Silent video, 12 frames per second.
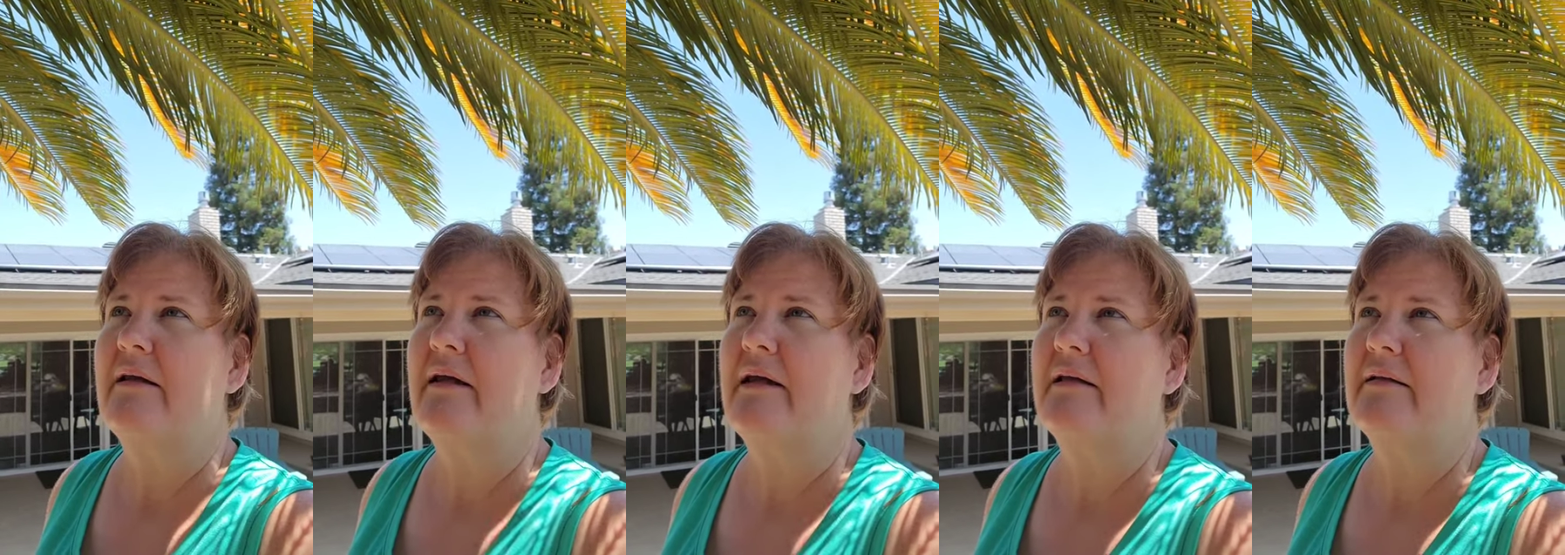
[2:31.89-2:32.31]

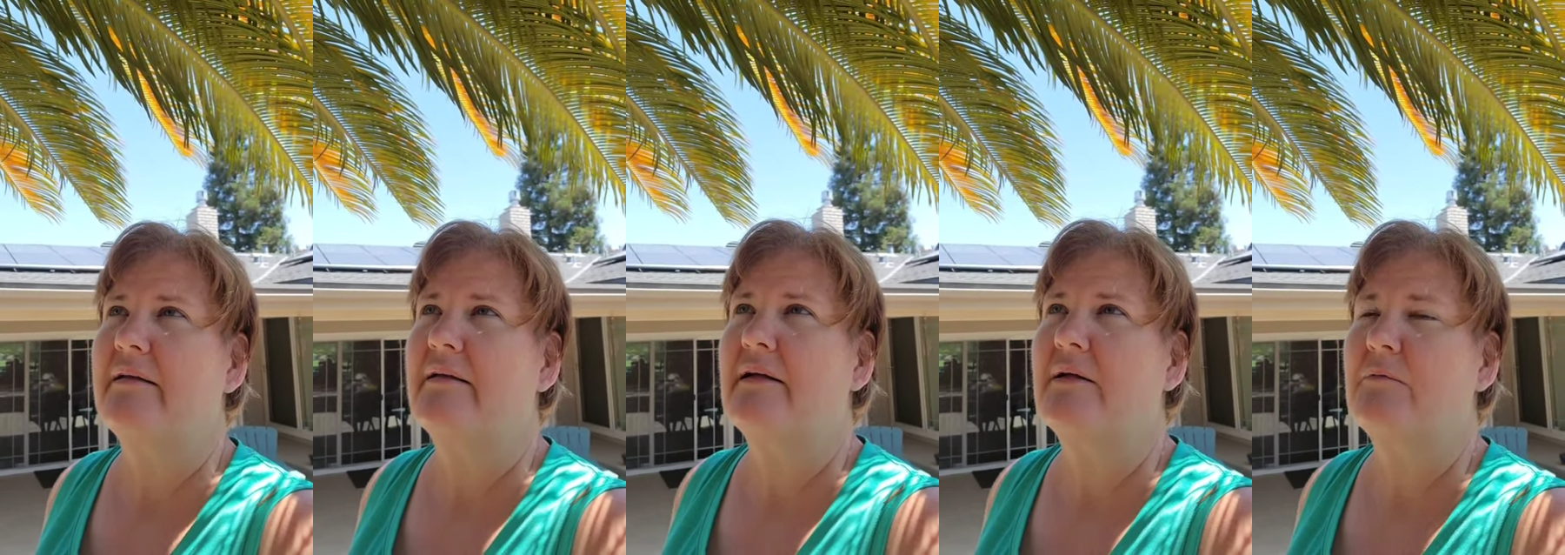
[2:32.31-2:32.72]
and
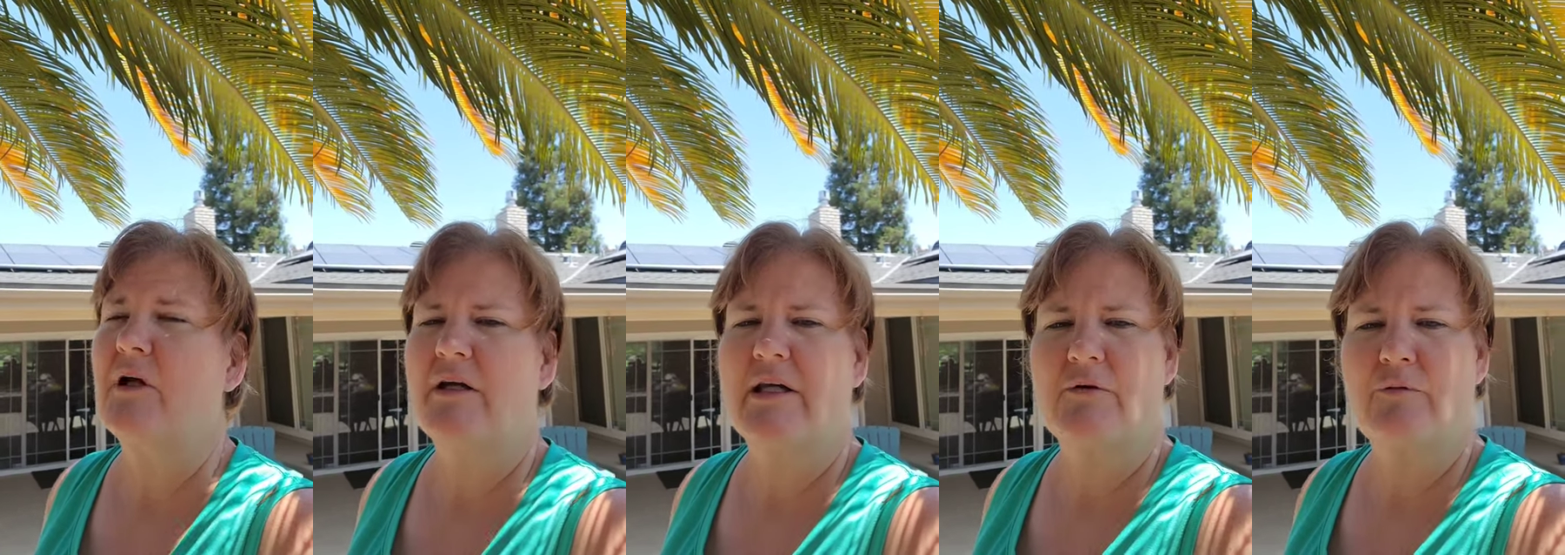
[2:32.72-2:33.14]
um,
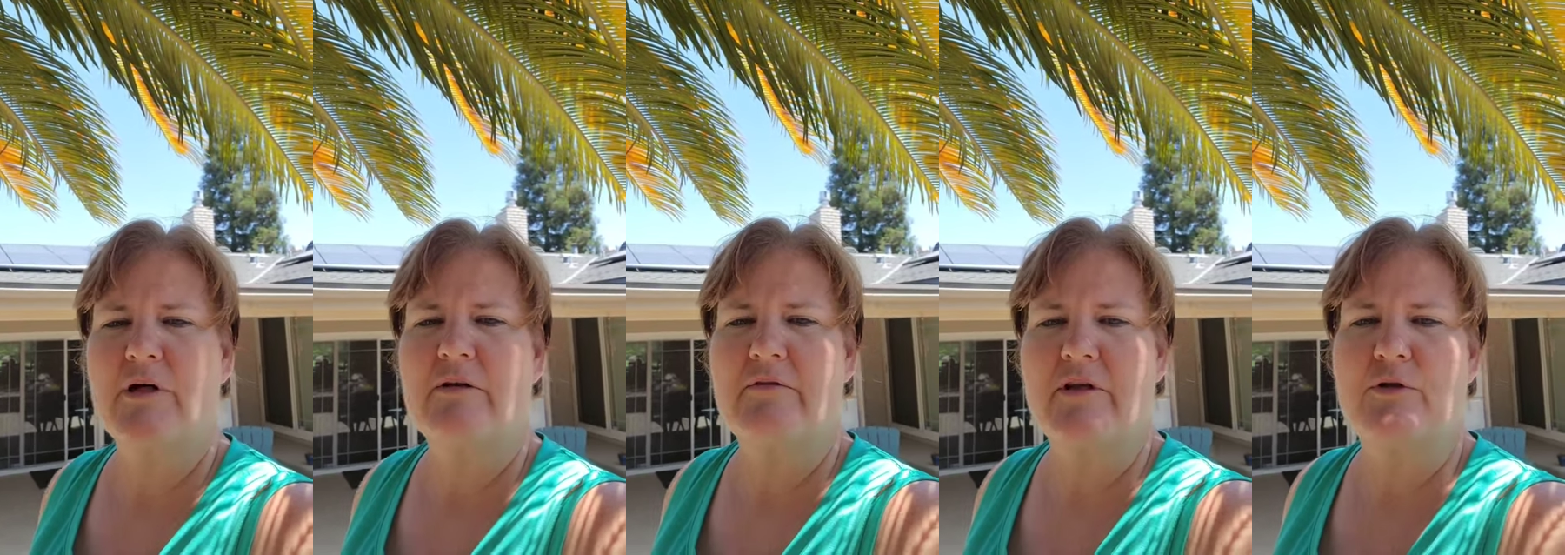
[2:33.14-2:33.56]
not get rid
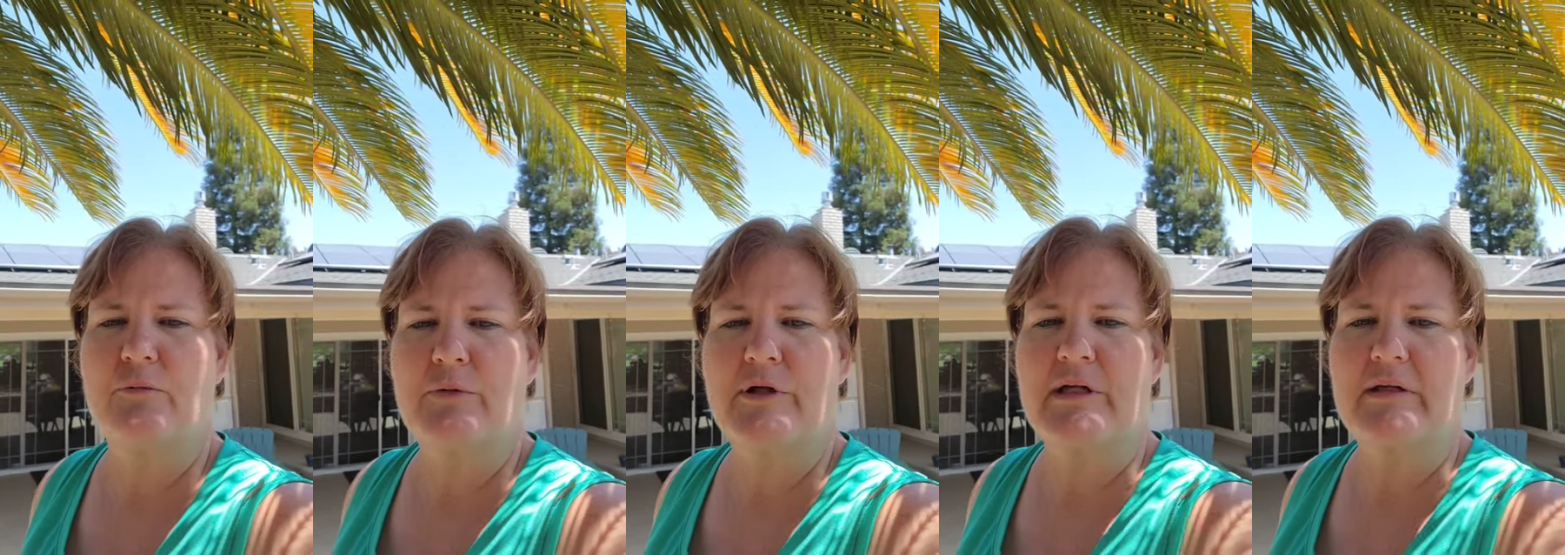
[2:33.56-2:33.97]
of the
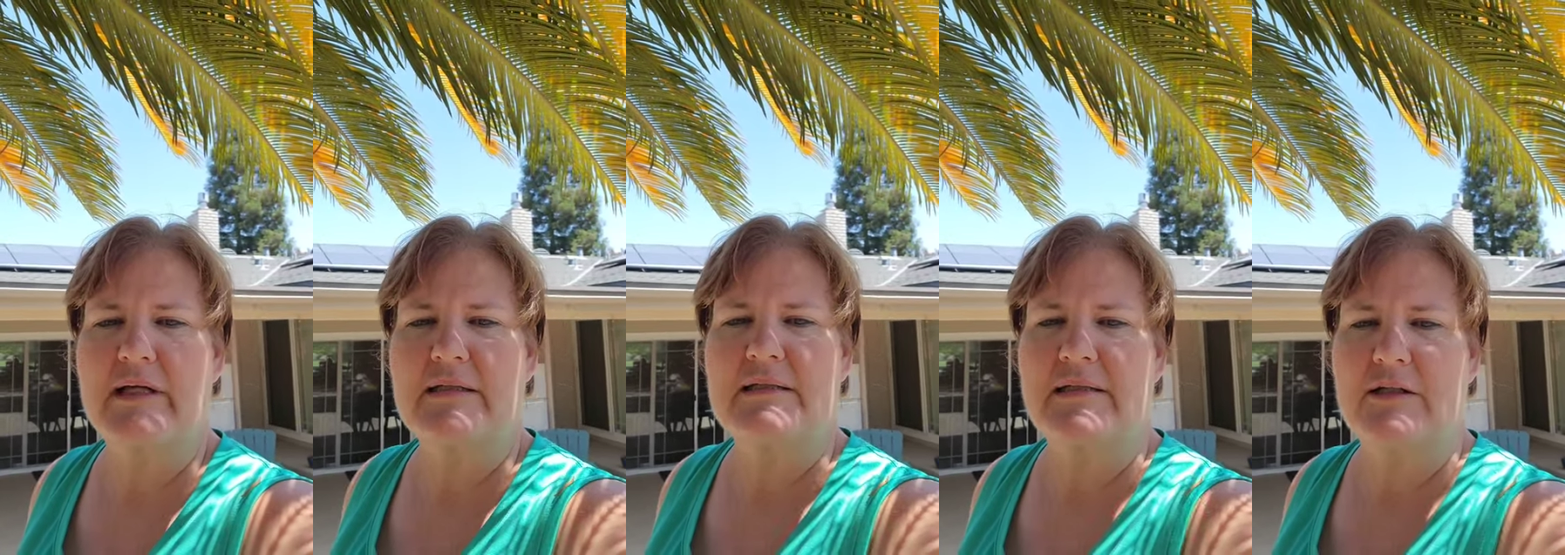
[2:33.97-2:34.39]
debris
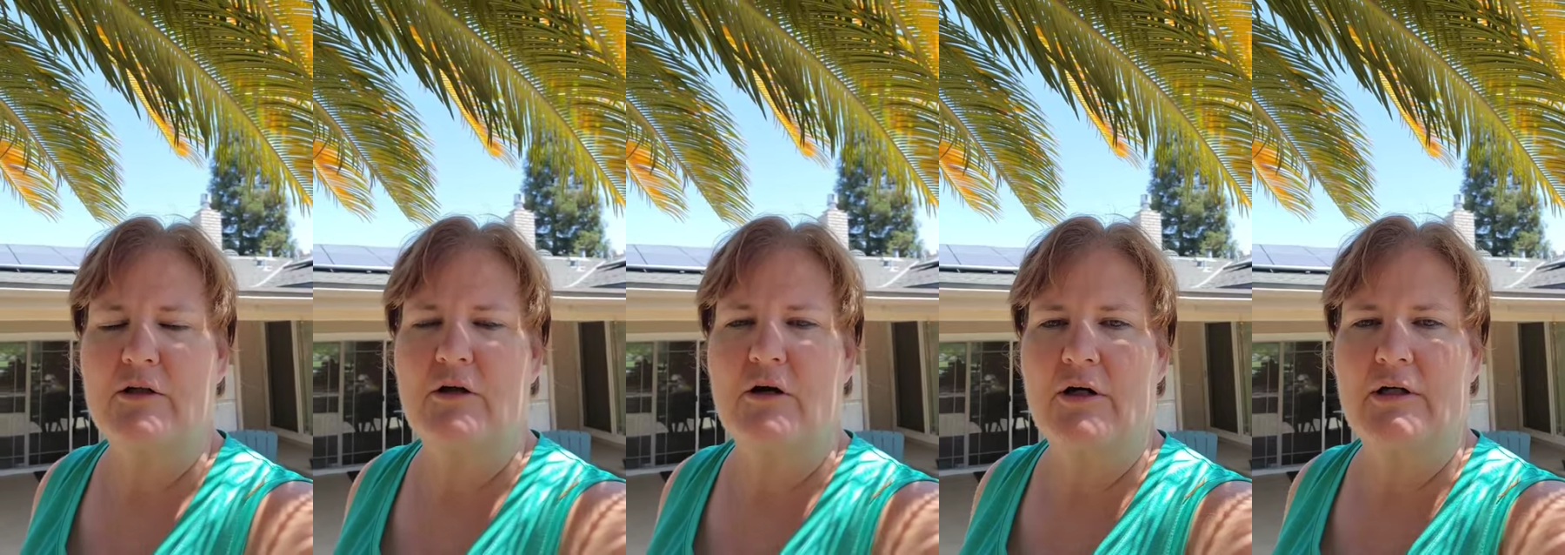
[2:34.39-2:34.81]
that's in our
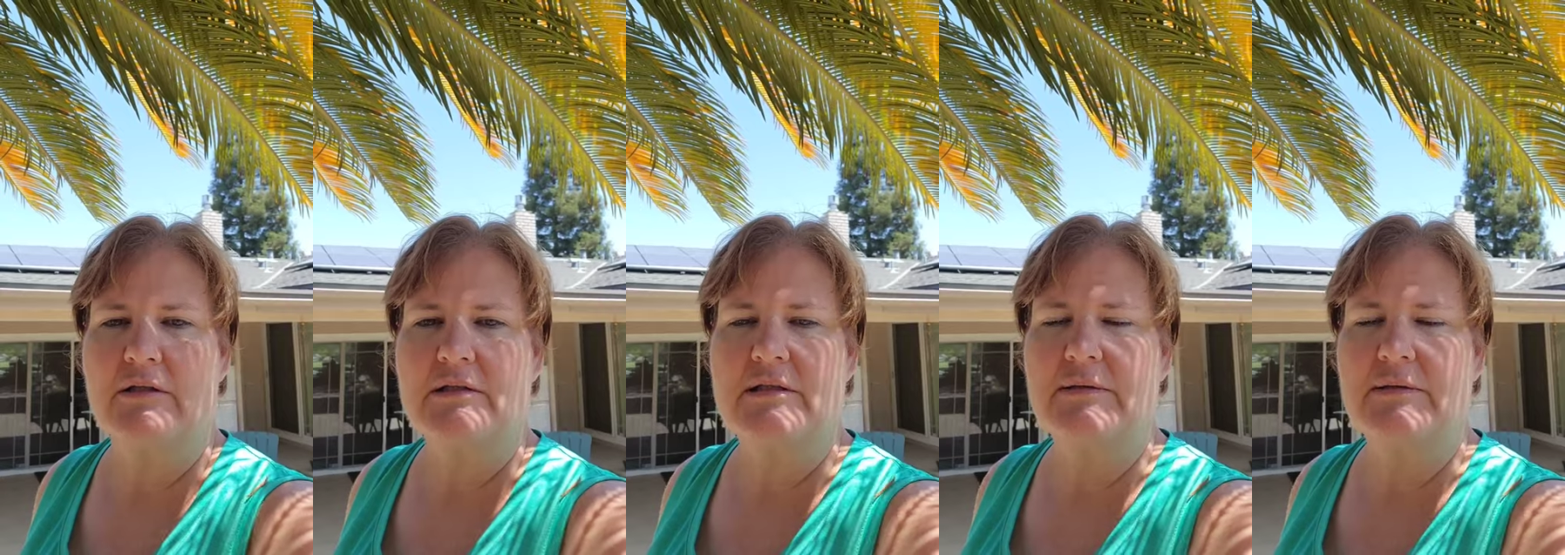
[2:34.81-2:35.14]
heart.